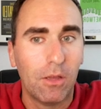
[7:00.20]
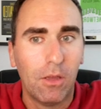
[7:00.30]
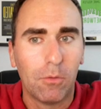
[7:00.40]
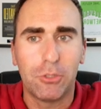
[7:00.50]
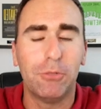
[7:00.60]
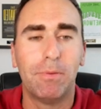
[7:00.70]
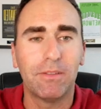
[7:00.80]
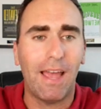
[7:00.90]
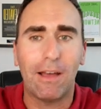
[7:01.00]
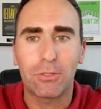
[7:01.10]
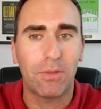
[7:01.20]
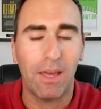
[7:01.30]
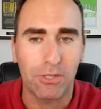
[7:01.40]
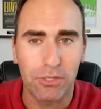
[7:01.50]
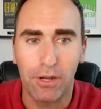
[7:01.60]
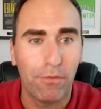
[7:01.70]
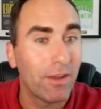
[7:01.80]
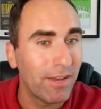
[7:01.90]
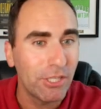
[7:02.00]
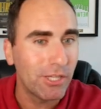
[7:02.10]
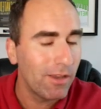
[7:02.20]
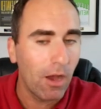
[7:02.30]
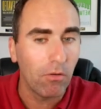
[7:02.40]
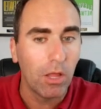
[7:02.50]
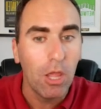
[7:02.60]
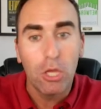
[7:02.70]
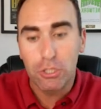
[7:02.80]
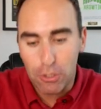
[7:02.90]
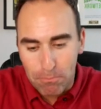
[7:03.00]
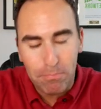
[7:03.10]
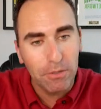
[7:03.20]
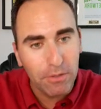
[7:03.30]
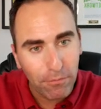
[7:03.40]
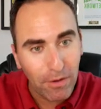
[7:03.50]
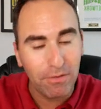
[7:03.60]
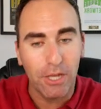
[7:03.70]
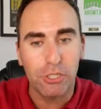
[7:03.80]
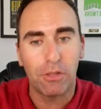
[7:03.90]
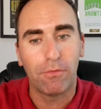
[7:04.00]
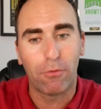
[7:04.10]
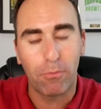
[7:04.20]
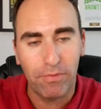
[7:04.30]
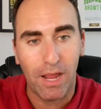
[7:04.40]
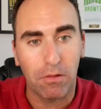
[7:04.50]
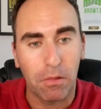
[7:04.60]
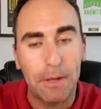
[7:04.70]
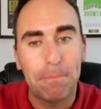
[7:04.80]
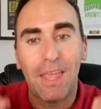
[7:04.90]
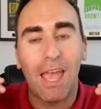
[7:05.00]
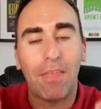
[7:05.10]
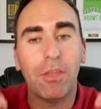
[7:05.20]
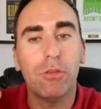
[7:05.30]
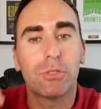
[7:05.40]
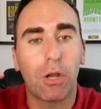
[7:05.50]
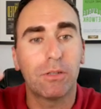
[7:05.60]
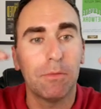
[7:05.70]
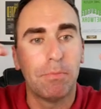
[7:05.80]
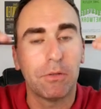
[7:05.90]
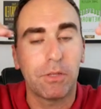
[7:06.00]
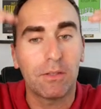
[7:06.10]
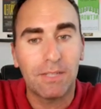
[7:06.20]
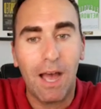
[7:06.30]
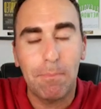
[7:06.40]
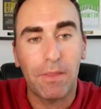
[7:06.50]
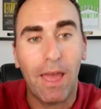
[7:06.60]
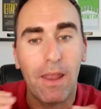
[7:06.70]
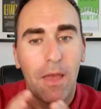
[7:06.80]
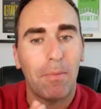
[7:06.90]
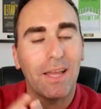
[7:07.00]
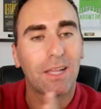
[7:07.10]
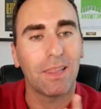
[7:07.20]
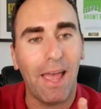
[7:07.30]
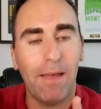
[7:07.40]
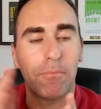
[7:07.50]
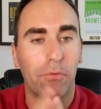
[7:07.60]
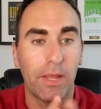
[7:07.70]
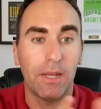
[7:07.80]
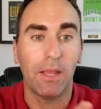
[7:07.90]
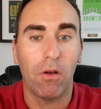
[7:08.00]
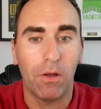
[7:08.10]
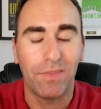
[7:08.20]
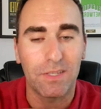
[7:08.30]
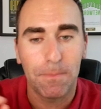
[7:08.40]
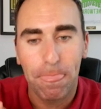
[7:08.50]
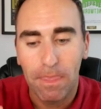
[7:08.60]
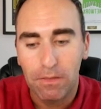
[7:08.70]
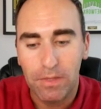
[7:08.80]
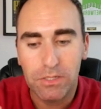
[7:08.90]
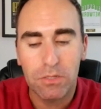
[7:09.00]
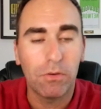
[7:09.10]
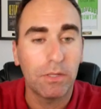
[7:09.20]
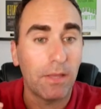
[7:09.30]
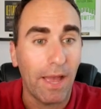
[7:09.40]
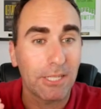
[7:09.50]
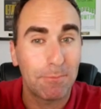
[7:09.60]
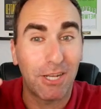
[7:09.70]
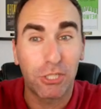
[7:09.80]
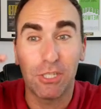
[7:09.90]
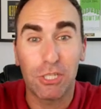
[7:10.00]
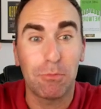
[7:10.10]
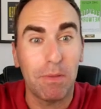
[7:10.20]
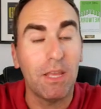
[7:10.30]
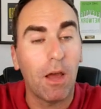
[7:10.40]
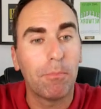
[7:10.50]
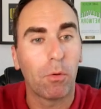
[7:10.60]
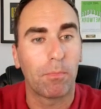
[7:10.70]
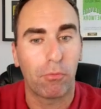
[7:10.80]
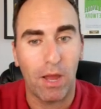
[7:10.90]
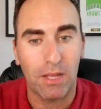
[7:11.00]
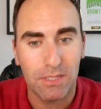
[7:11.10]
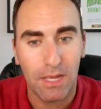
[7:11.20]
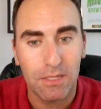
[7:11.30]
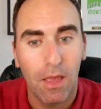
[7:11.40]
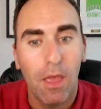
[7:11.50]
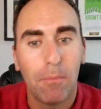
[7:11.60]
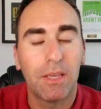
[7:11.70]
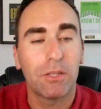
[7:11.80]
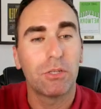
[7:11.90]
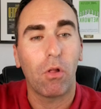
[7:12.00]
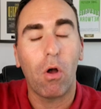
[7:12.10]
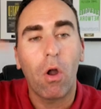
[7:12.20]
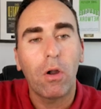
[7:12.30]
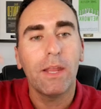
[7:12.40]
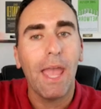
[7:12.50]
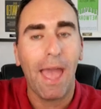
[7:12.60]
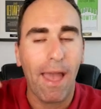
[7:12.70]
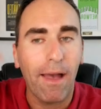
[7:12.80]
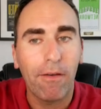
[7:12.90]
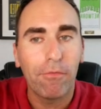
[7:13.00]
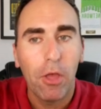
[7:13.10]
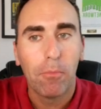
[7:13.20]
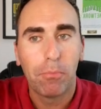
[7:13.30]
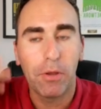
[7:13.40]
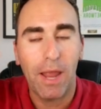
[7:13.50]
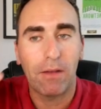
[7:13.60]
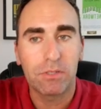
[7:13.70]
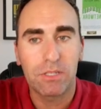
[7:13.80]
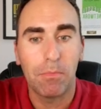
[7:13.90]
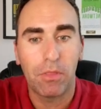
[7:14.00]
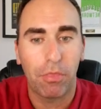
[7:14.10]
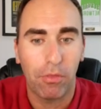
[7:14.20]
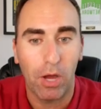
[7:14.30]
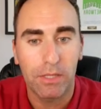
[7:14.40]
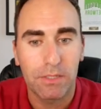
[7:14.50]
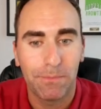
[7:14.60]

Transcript: Would you build a house without a sturdy foundation? No. So you build the foundation in the form of an outline, and then you start to build on top of that by elaborating on this. This is going to exponentially speed up your process because you'll already have put out some of the thoughts.